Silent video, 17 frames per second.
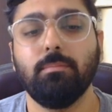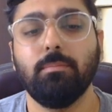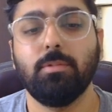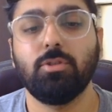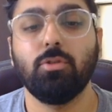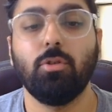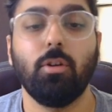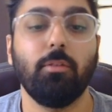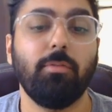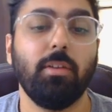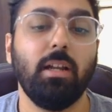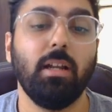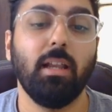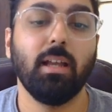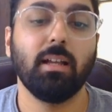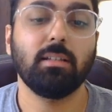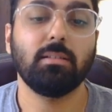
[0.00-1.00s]
sort of
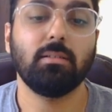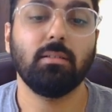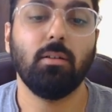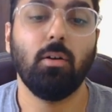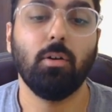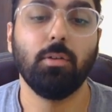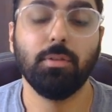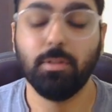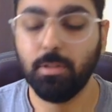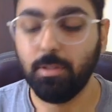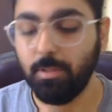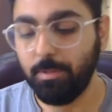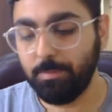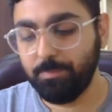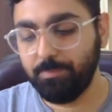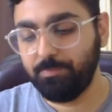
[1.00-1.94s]
indexed on the